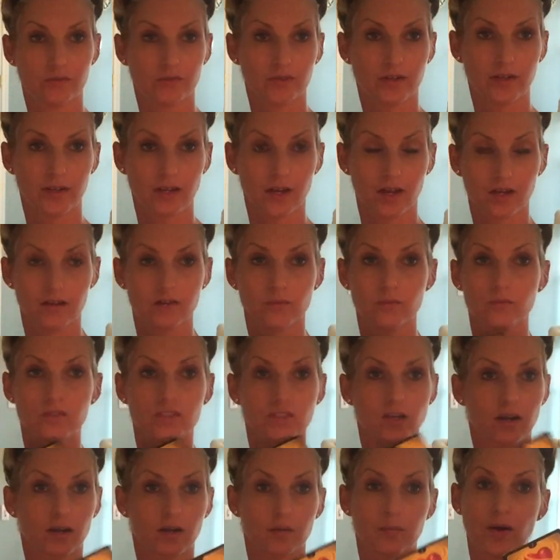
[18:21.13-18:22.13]
again, we
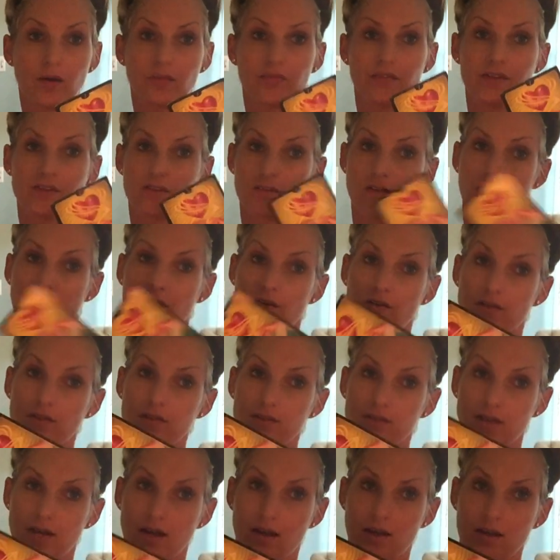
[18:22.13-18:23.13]
talk about this all
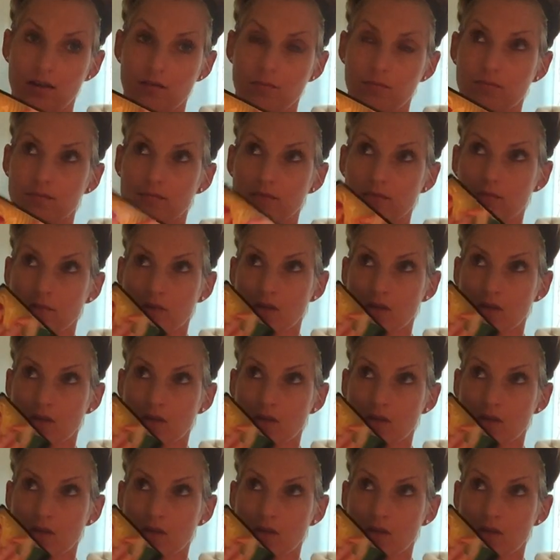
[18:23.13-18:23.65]
the time.